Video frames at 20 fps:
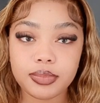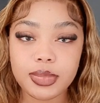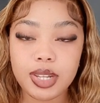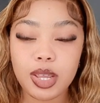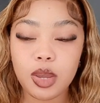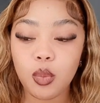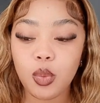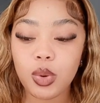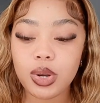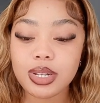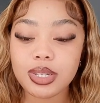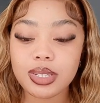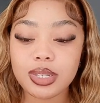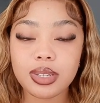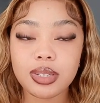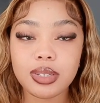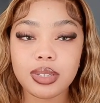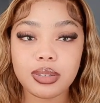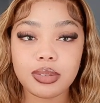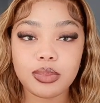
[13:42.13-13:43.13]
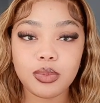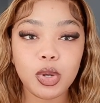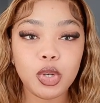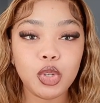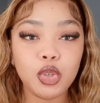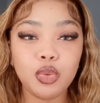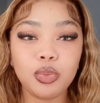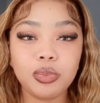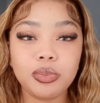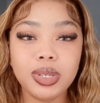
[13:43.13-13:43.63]
Like, what is this? What do
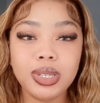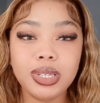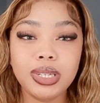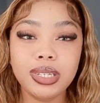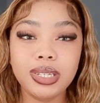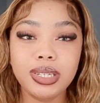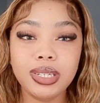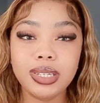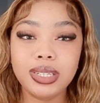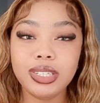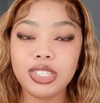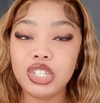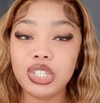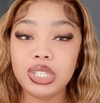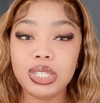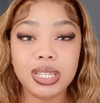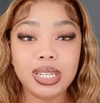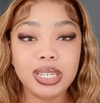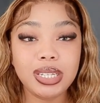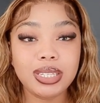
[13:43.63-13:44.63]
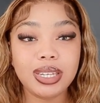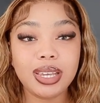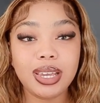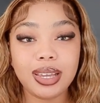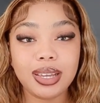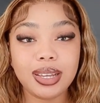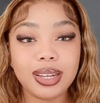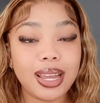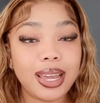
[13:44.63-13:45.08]
you mean she's eating?